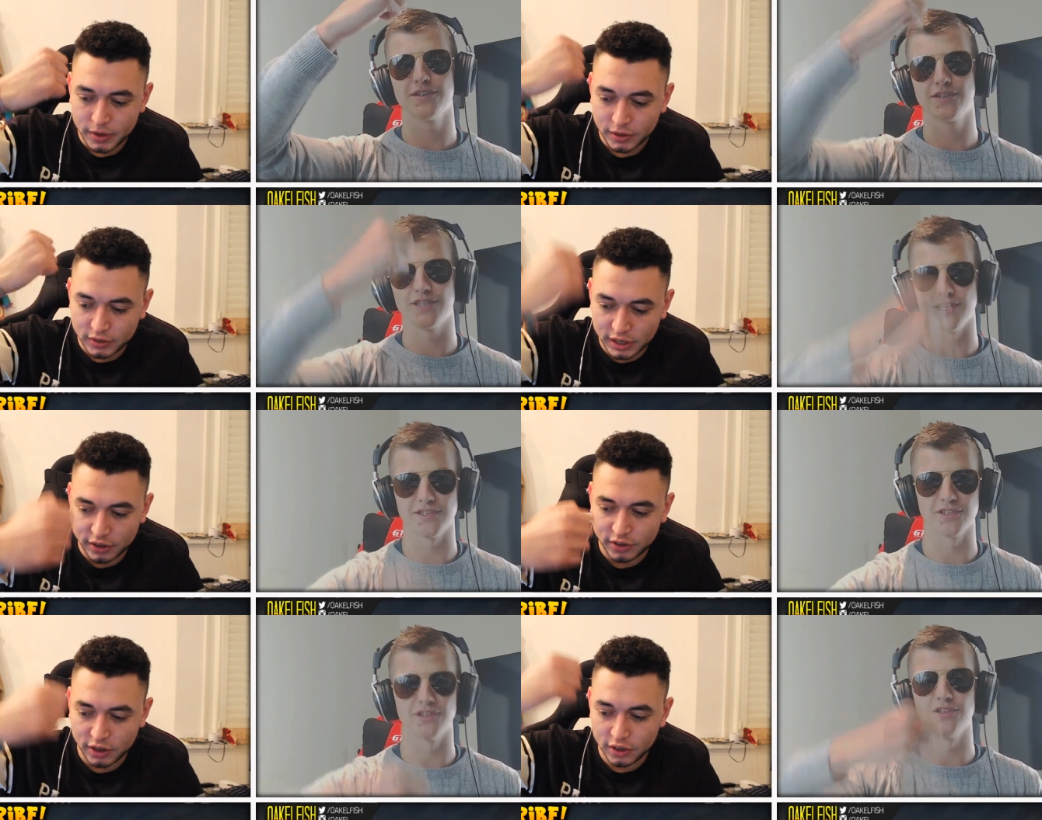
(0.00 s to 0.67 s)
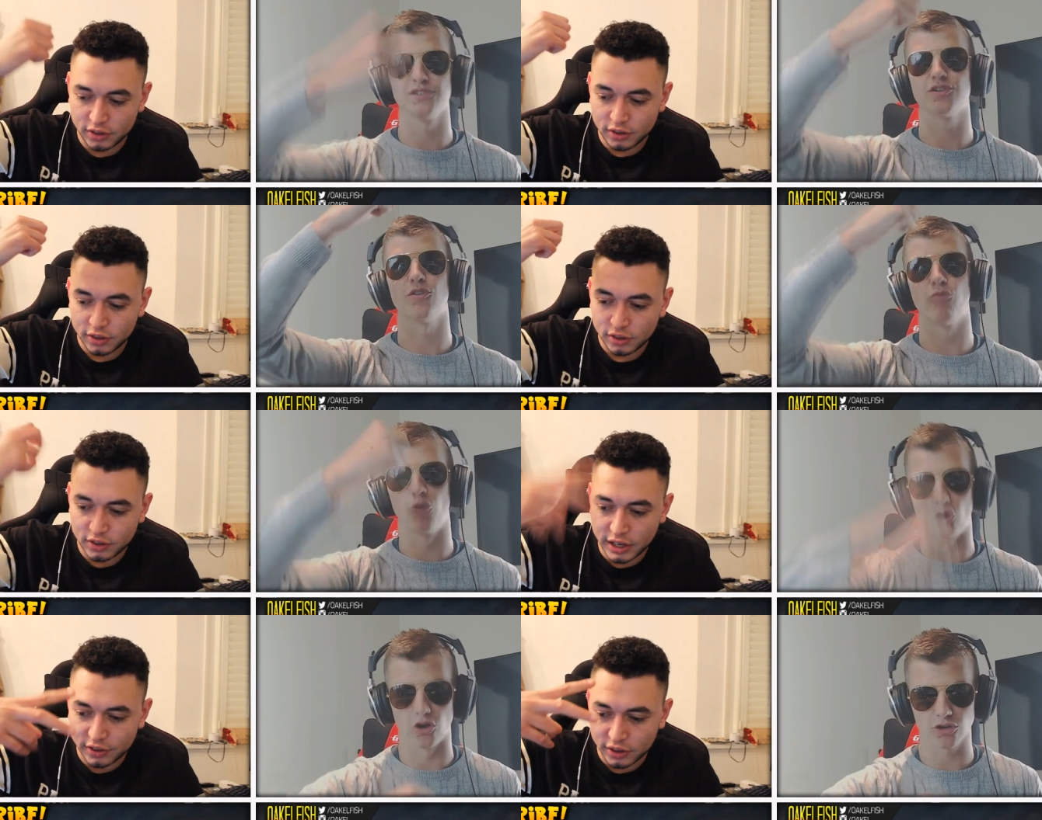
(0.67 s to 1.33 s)
Speaker 1: scissors, scissors
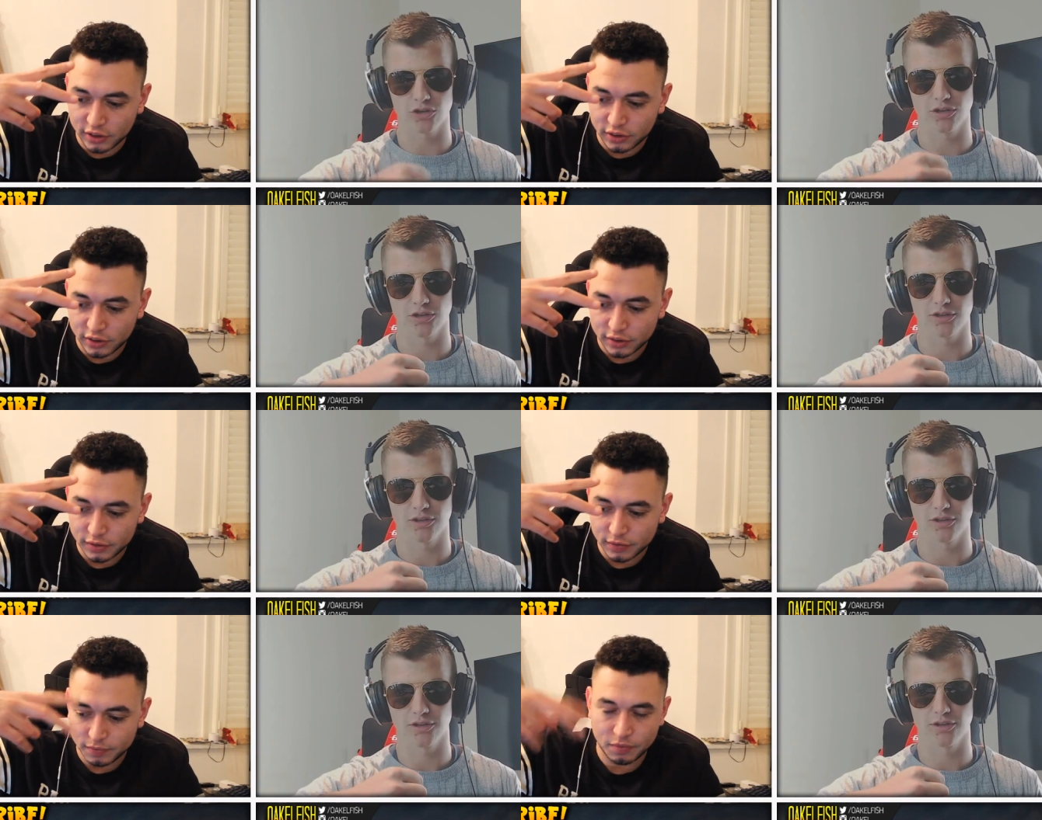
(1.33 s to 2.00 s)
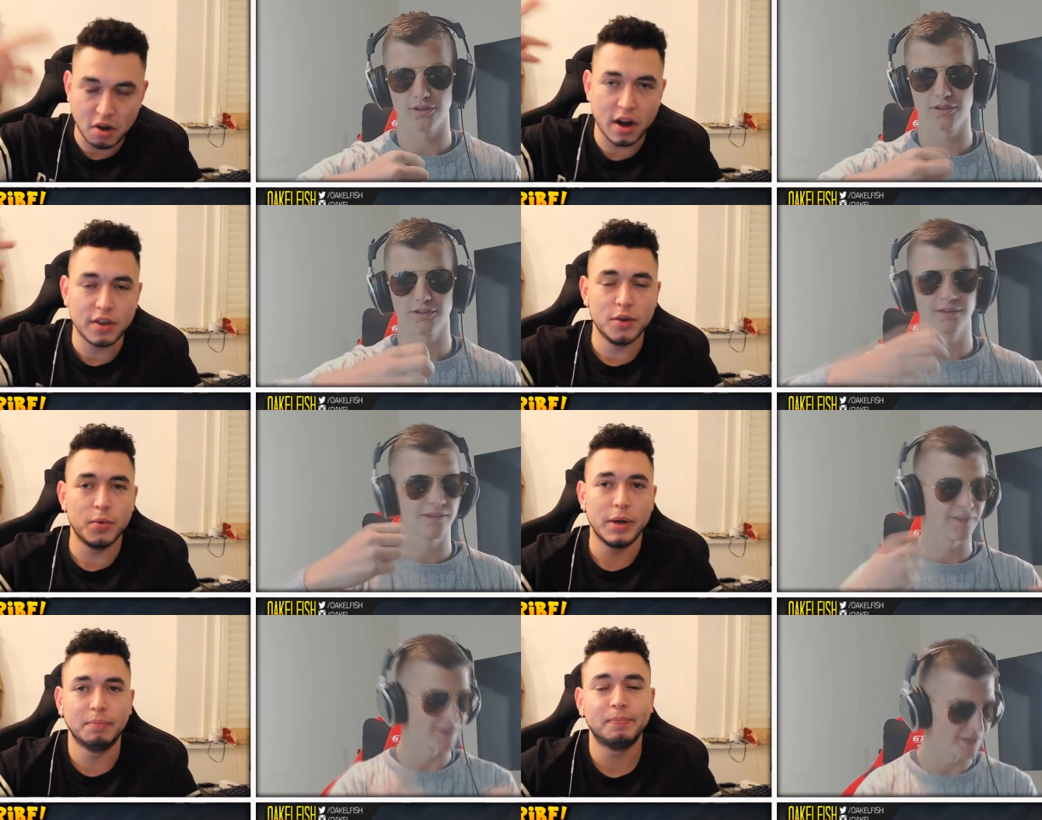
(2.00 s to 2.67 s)
rock, scissors. All
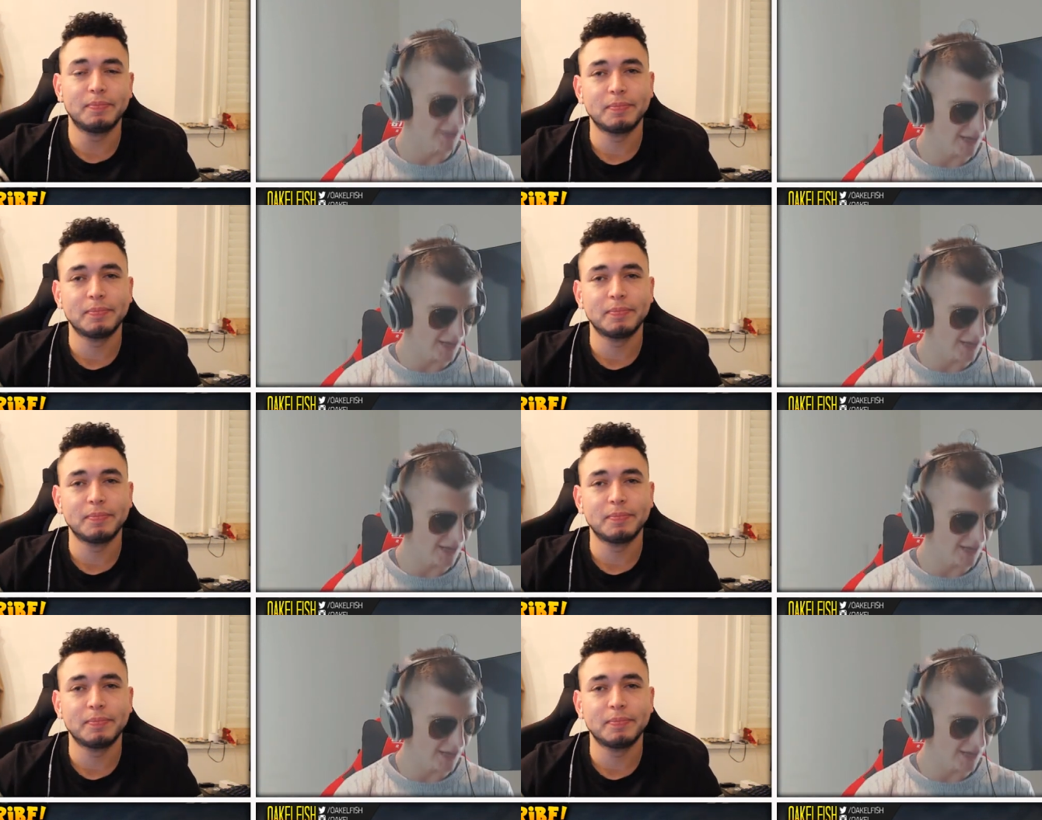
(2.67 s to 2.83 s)
right, you win.